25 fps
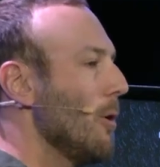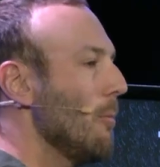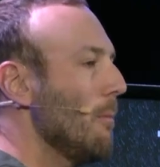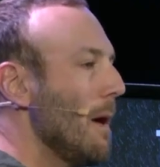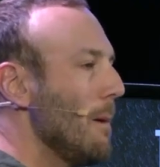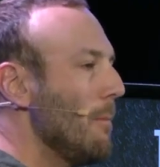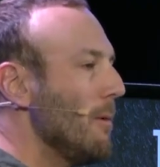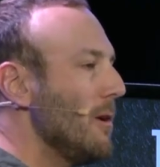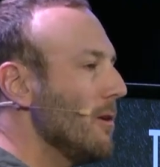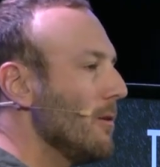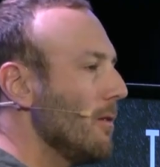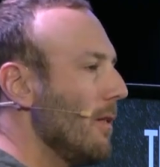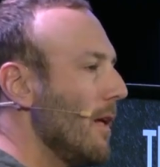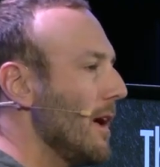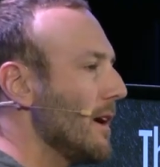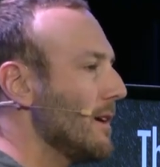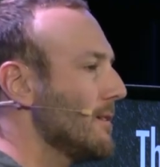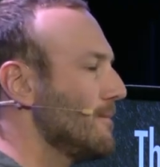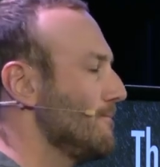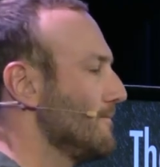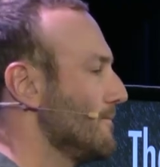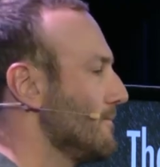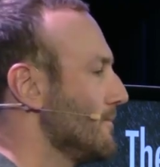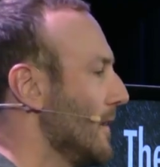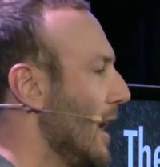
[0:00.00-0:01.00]
Or maybe you're
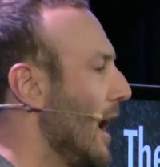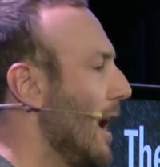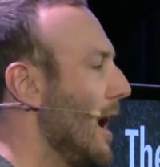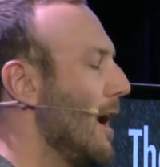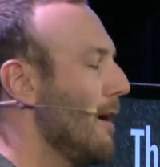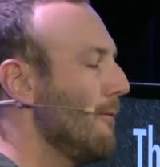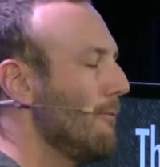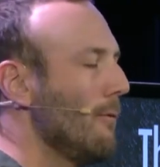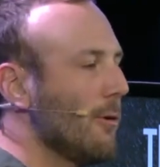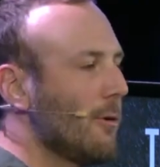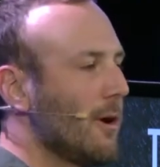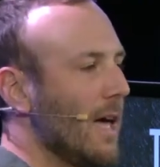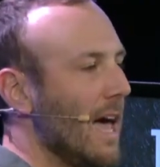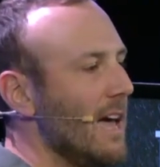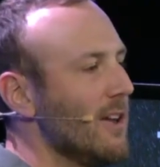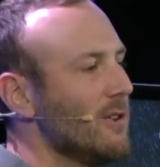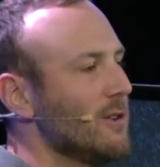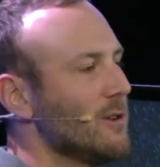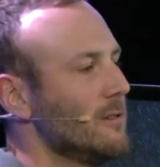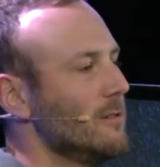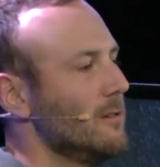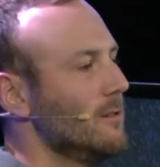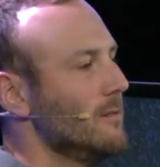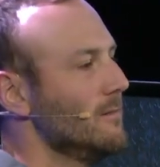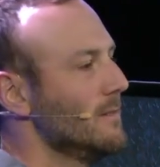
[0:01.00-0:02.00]
like, ah,
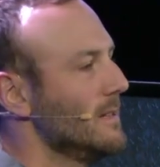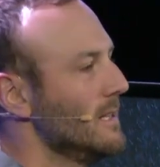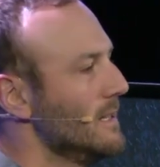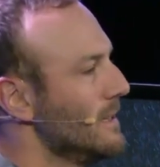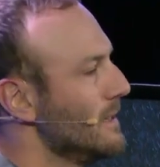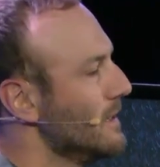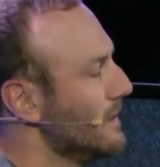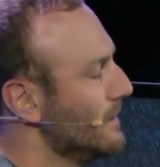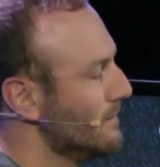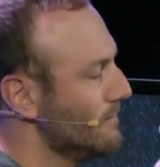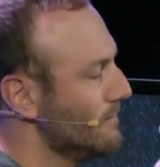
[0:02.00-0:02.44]
vocational.